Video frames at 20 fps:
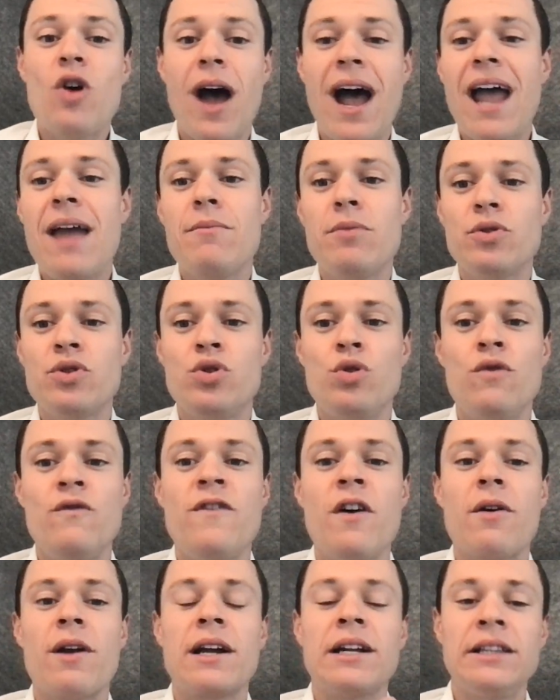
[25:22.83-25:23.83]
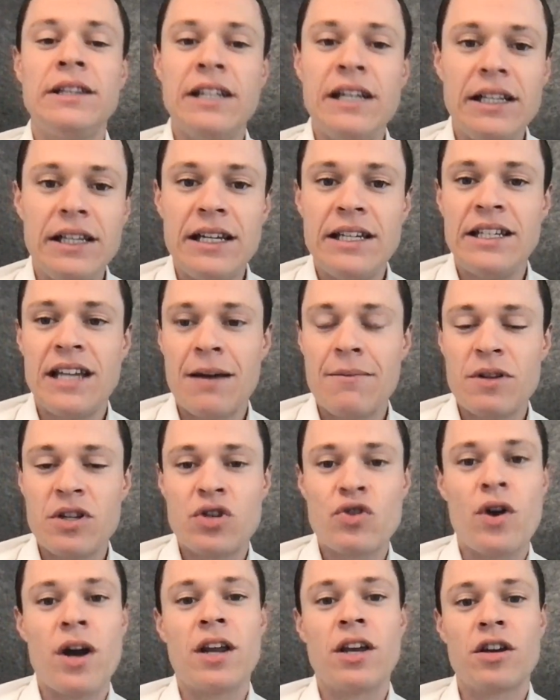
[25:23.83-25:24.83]
then you're able to very clearly
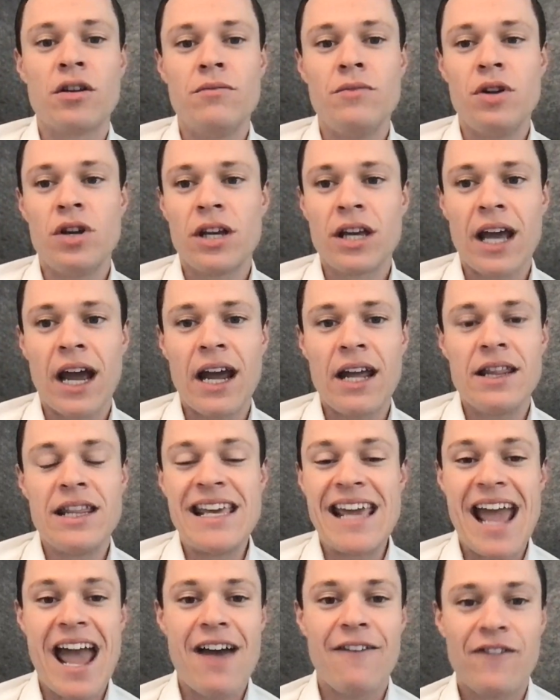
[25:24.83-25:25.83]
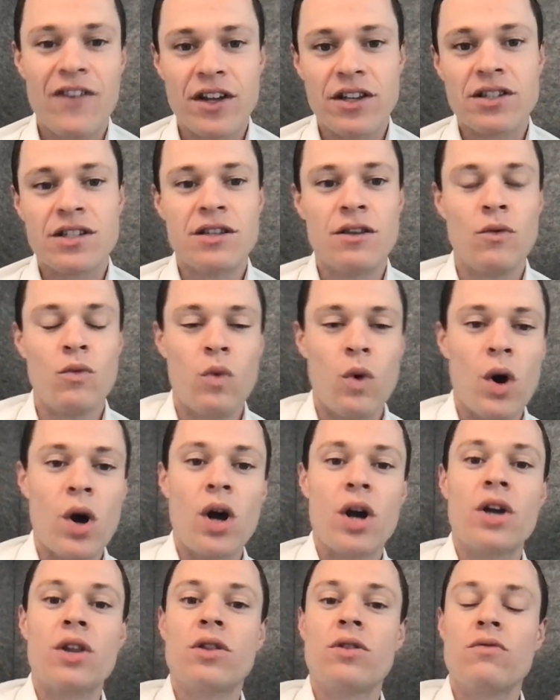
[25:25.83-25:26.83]
demonstrate and communicate the efforts, the
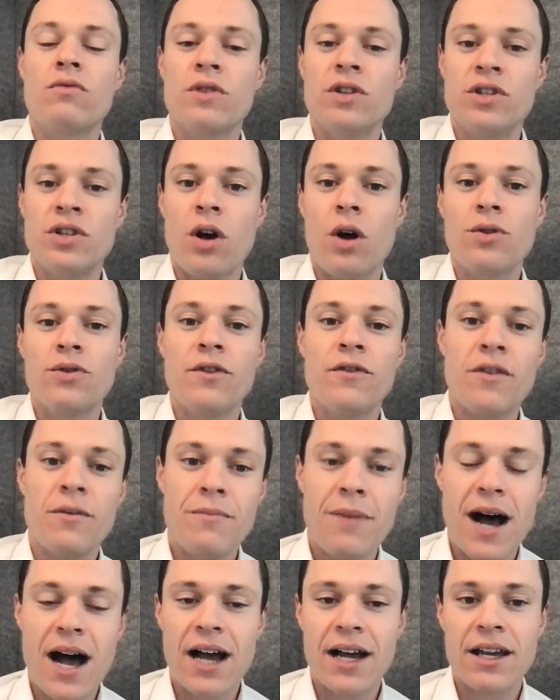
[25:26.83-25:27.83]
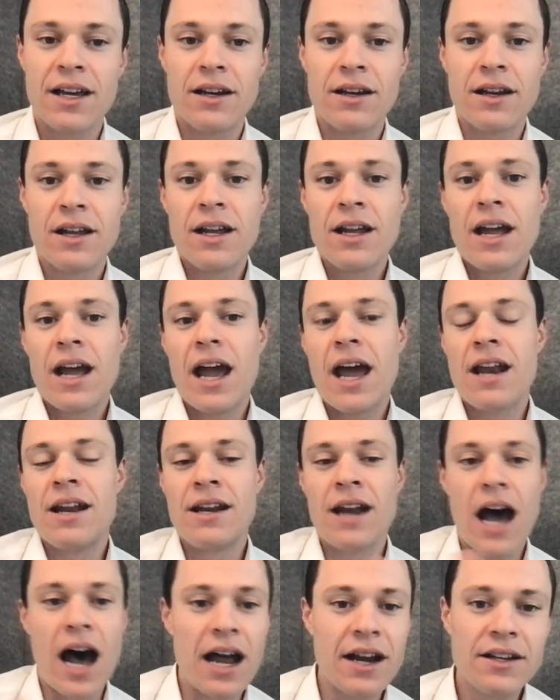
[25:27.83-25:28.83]
work, the result of the market, and
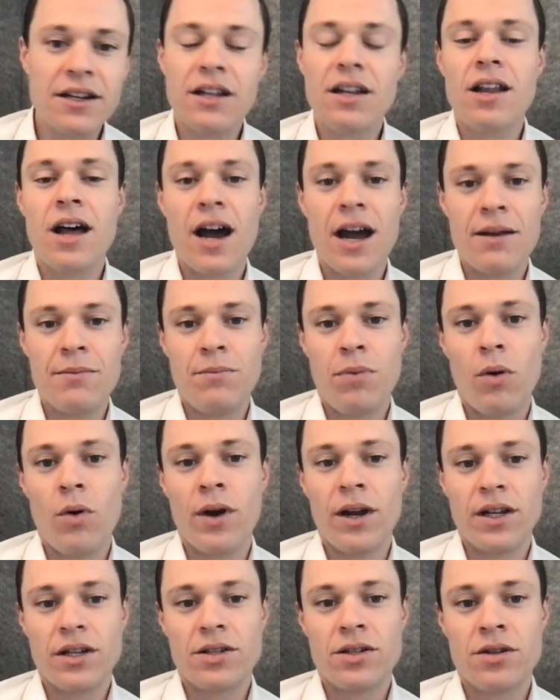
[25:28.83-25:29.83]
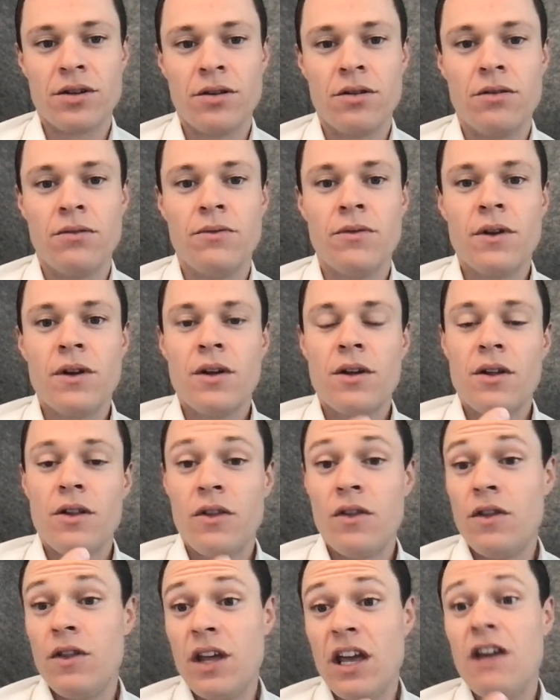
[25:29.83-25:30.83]
an underlying point to,
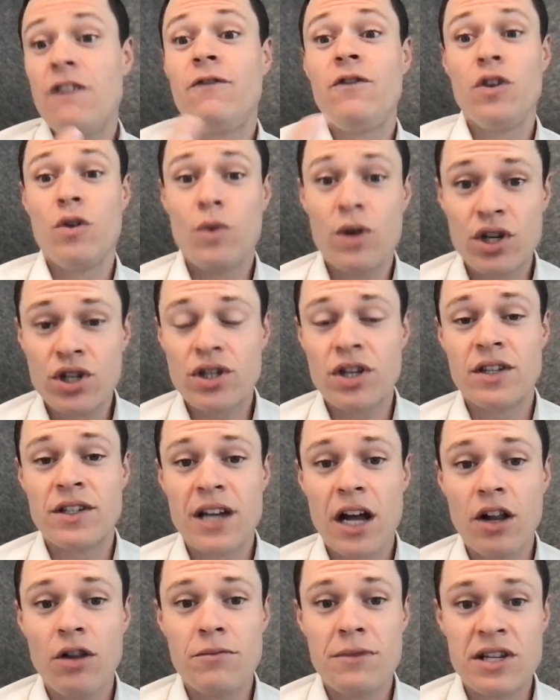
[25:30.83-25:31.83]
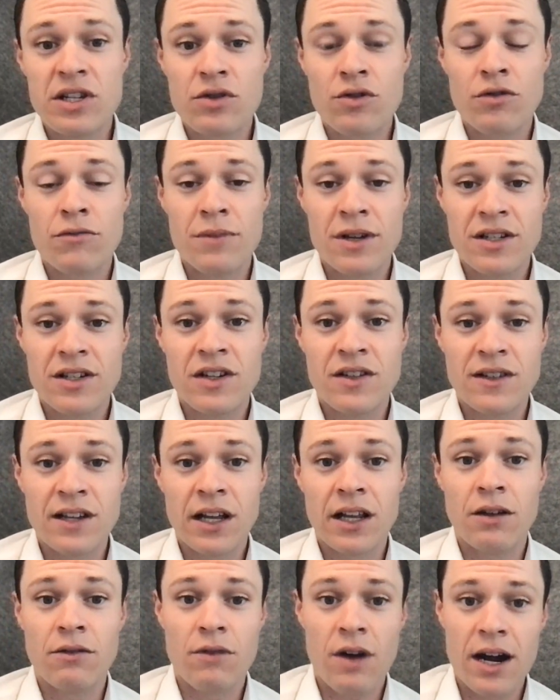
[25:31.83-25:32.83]
if you wish to sell, Mr. and Mrs.
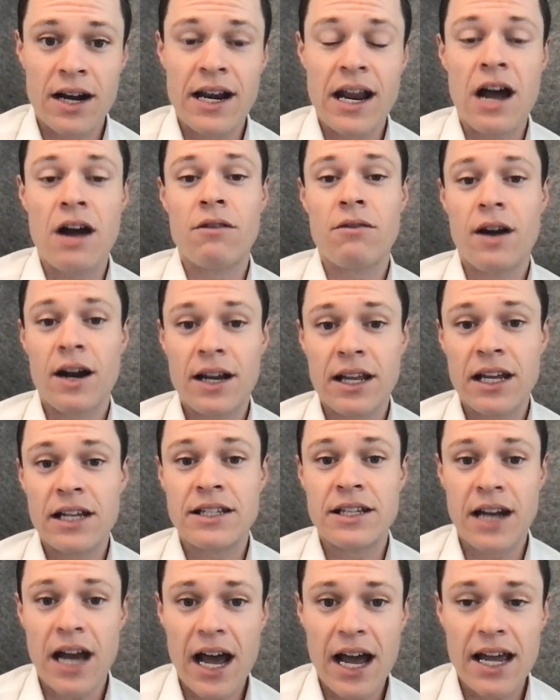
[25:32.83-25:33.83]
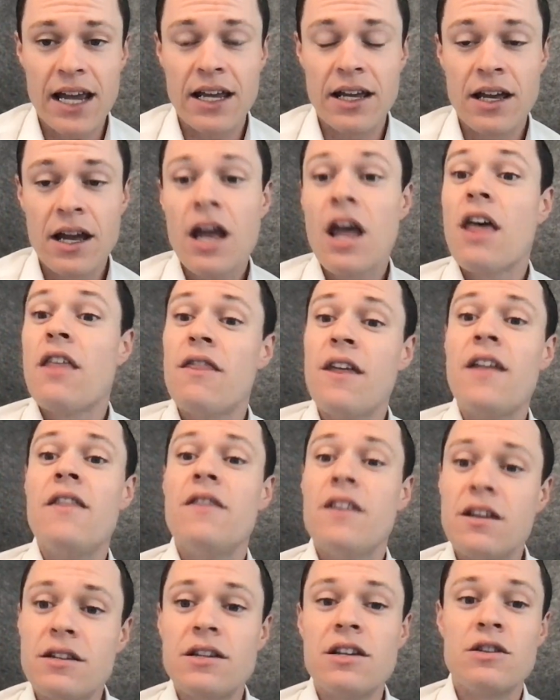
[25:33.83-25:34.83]
Seller, right now, right here today,
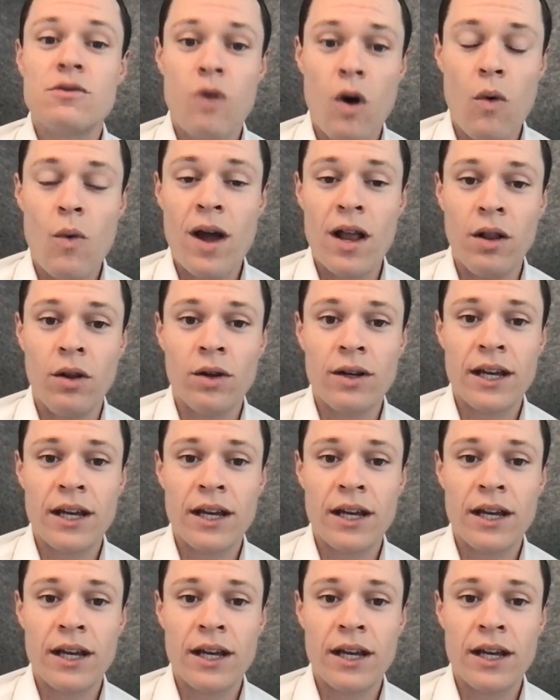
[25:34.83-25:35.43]
then this is what we're